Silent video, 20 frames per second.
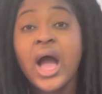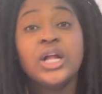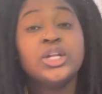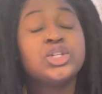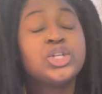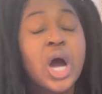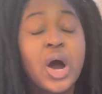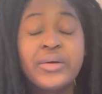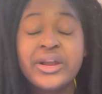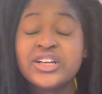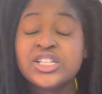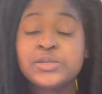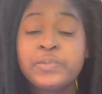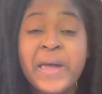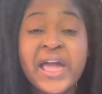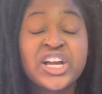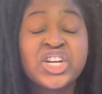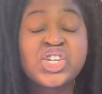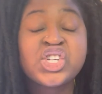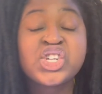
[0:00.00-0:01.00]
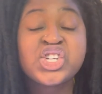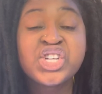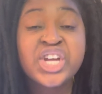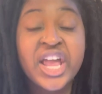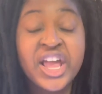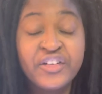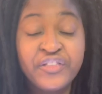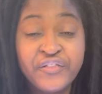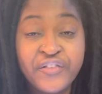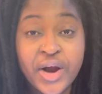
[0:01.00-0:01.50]
Don't expect
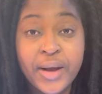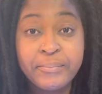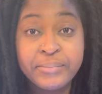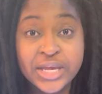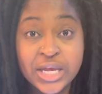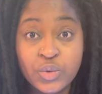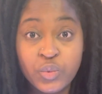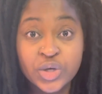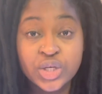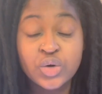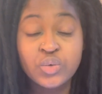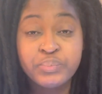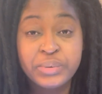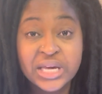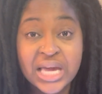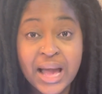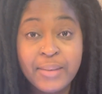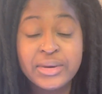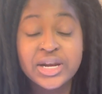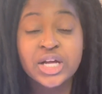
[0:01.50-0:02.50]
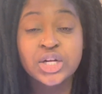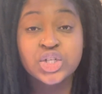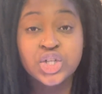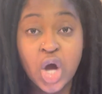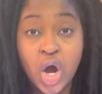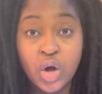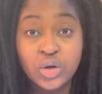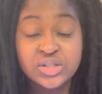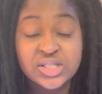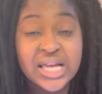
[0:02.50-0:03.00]
shit from me when you become an
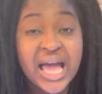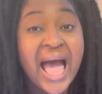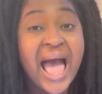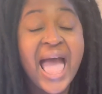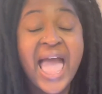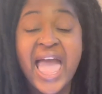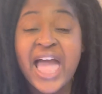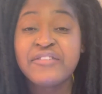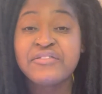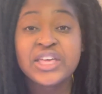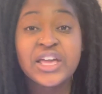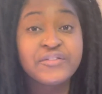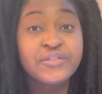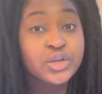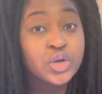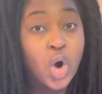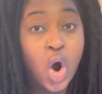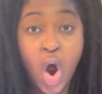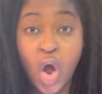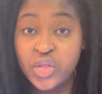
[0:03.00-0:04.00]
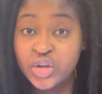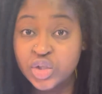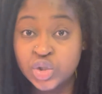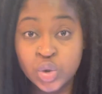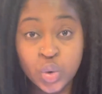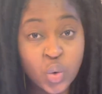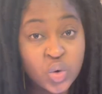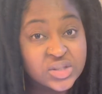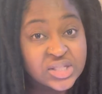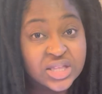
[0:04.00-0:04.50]
adult. I have given you all the
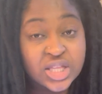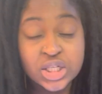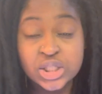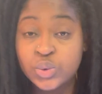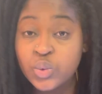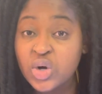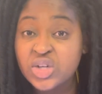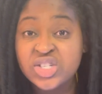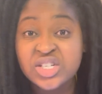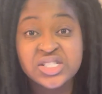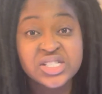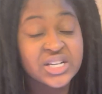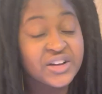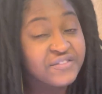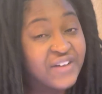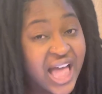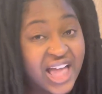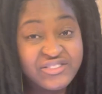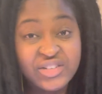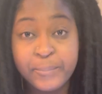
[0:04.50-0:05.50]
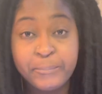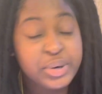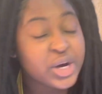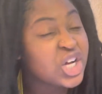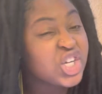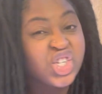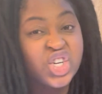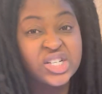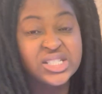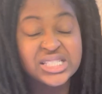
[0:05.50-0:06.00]
tools in this world to survive and
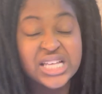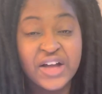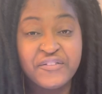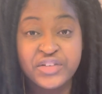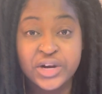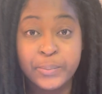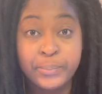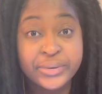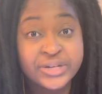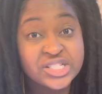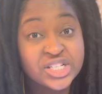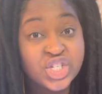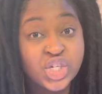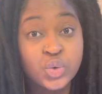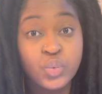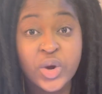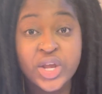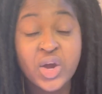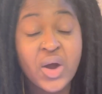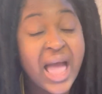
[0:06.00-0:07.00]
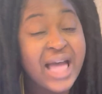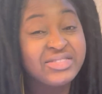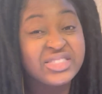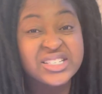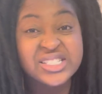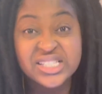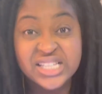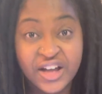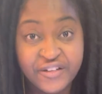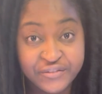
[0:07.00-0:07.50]
put yourself in a position where you don't have to
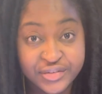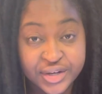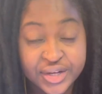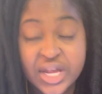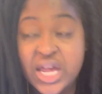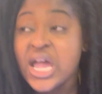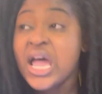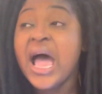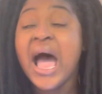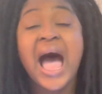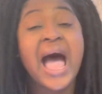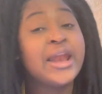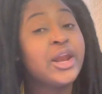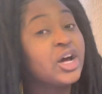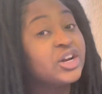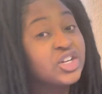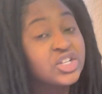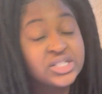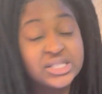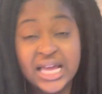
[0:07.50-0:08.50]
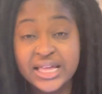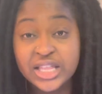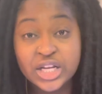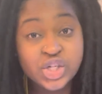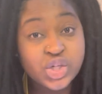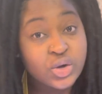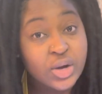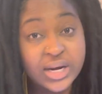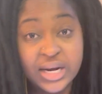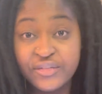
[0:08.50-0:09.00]
suffer. I understand that
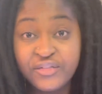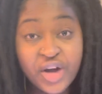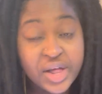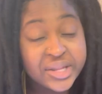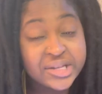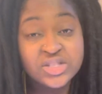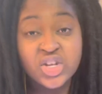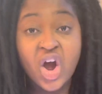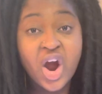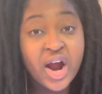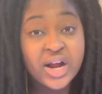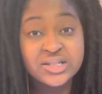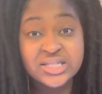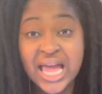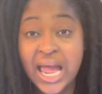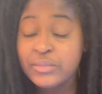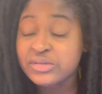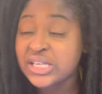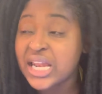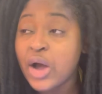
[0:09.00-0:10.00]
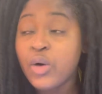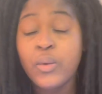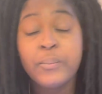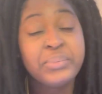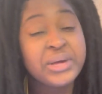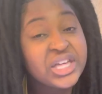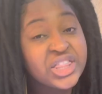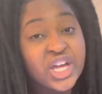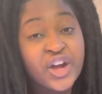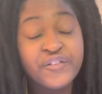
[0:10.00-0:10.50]
you're going to fall into hard times, and I will
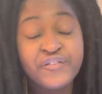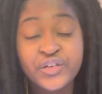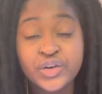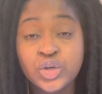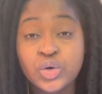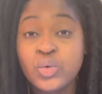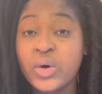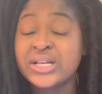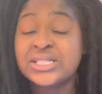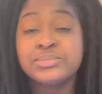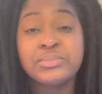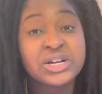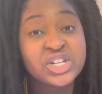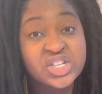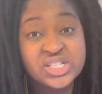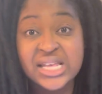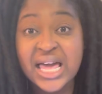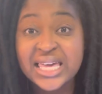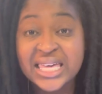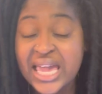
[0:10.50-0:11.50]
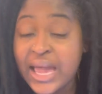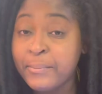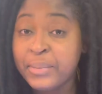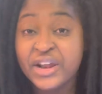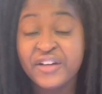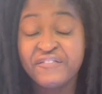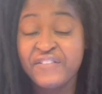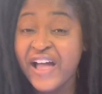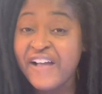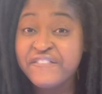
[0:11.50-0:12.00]
be there for you as much as I can. But
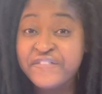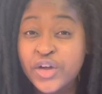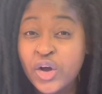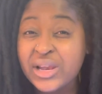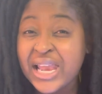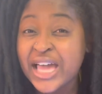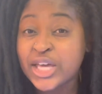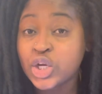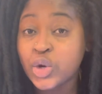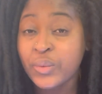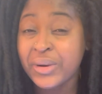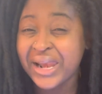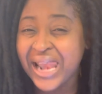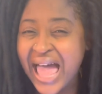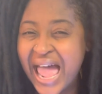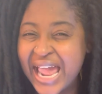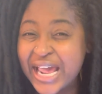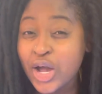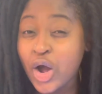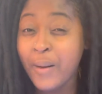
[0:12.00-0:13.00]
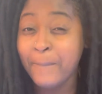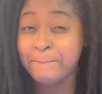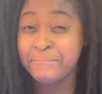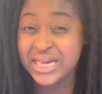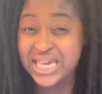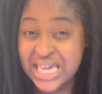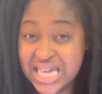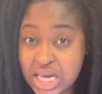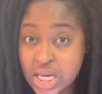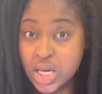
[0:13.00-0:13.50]
if I feel like you're relying on
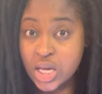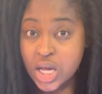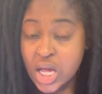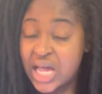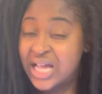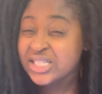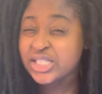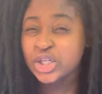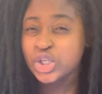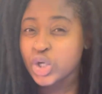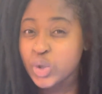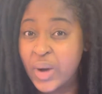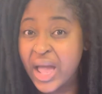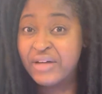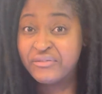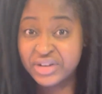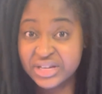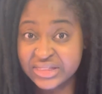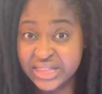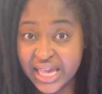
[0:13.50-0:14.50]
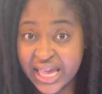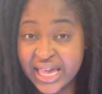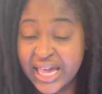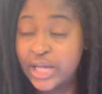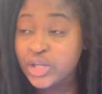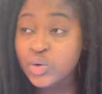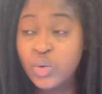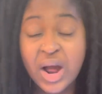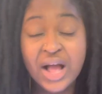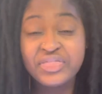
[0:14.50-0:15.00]
me to do everything
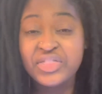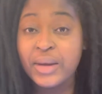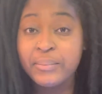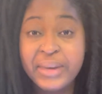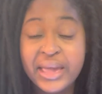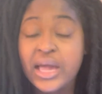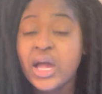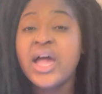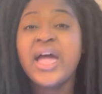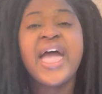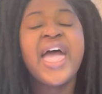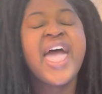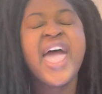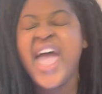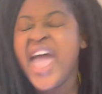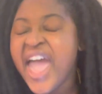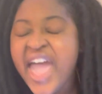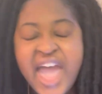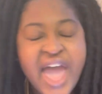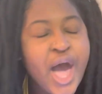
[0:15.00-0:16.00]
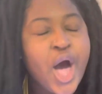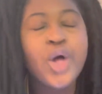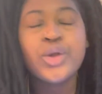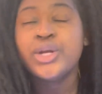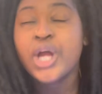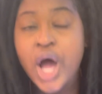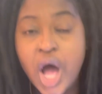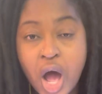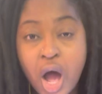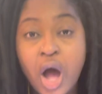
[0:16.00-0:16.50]
and you out there, hell
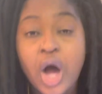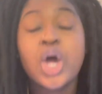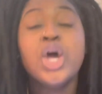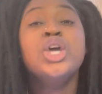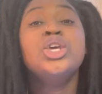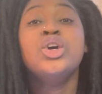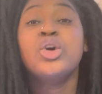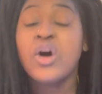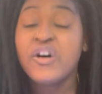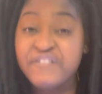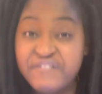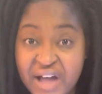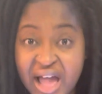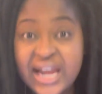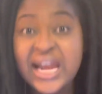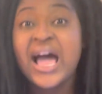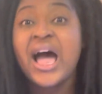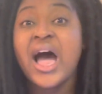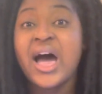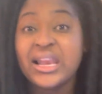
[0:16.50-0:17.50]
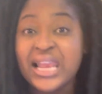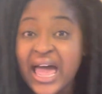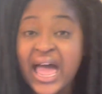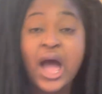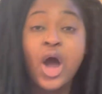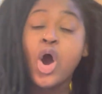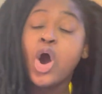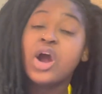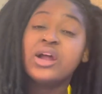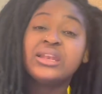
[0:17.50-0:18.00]
no. You're going to find out
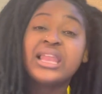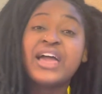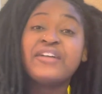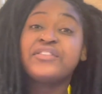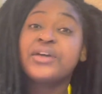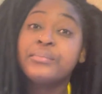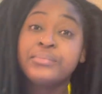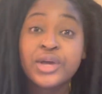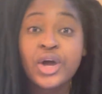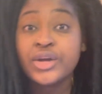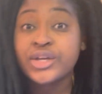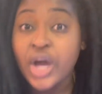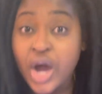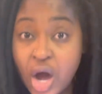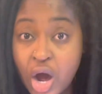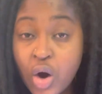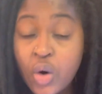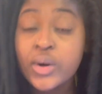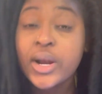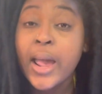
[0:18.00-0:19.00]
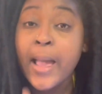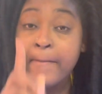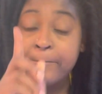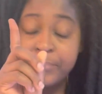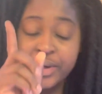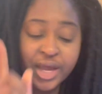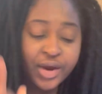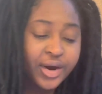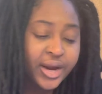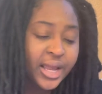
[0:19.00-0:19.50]
how hard life can be on your own,
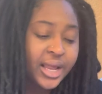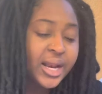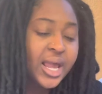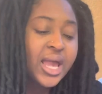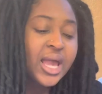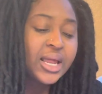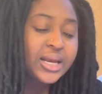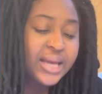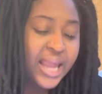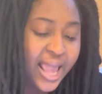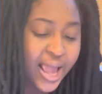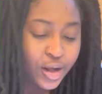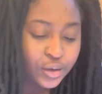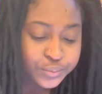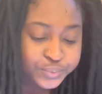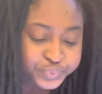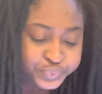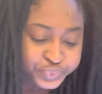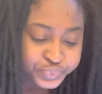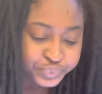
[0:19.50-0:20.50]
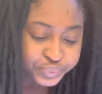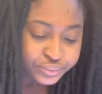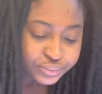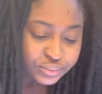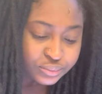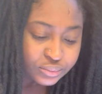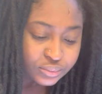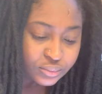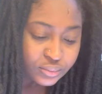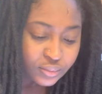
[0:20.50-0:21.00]
period. Now,
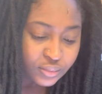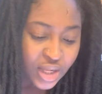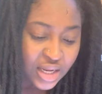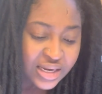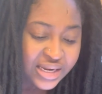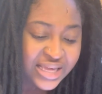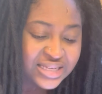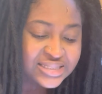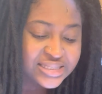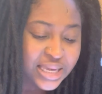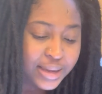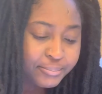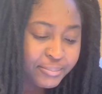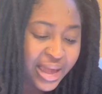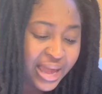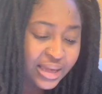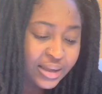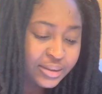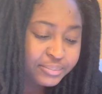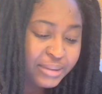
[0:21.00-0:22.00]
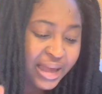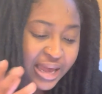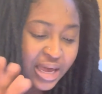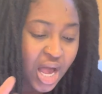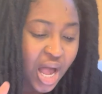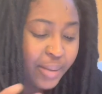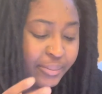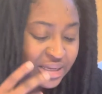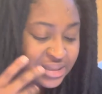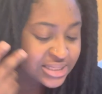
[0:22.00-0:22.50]
let's get my
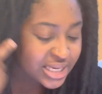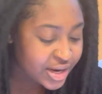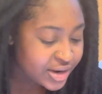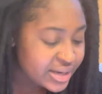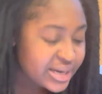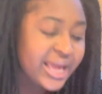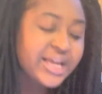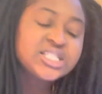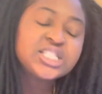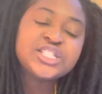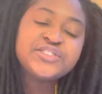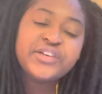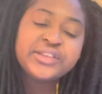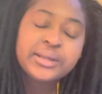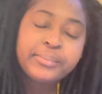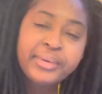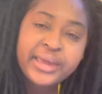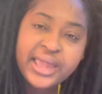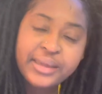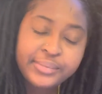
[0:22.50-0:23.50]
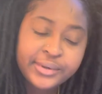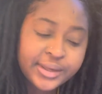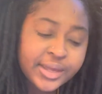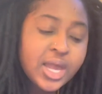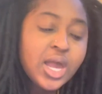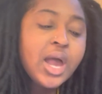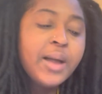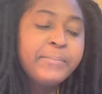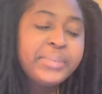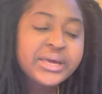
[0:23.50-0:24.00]
commentary next is for the baby,
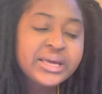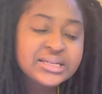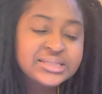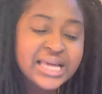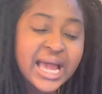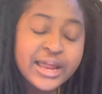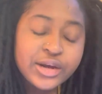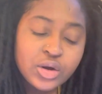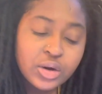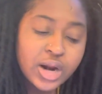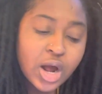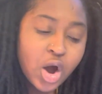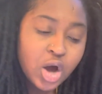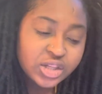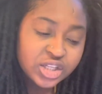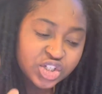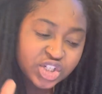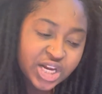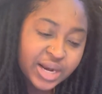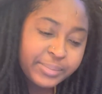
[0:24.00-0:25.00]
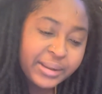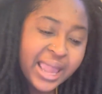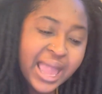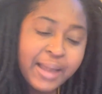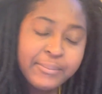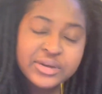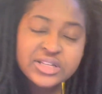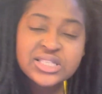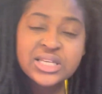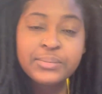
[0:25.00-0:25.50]
because I know that all this shit been
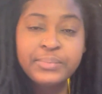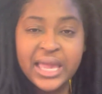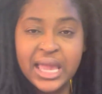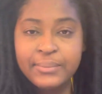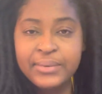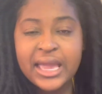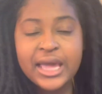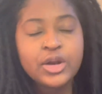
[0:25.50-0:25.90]
happening to the baby.